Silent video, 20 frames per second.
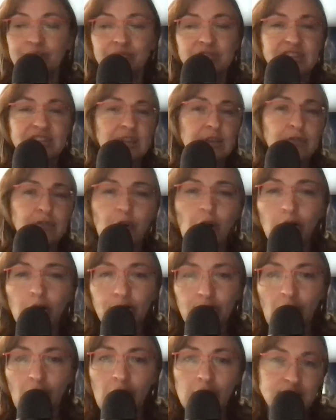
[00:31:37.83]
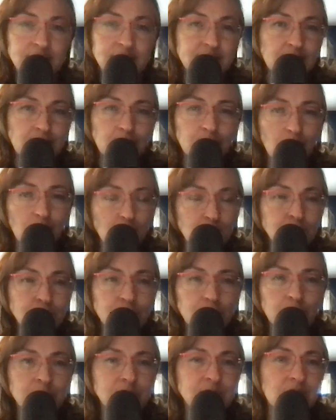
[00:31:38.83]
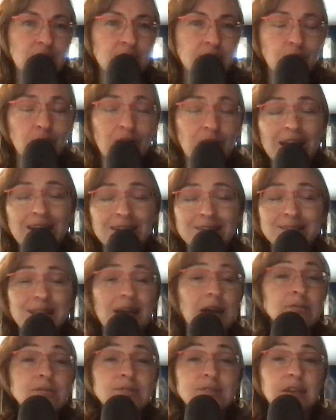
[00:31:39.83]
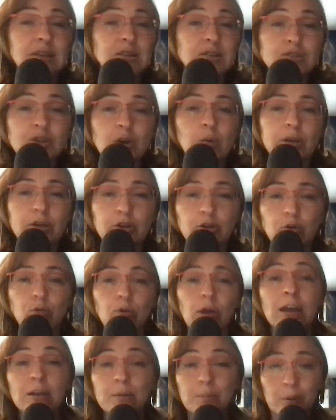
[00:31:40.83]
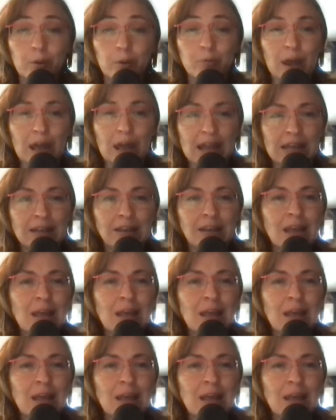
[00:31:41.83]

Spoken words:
default thoughts that you go to inside of your head. It sounds like so incredible, right?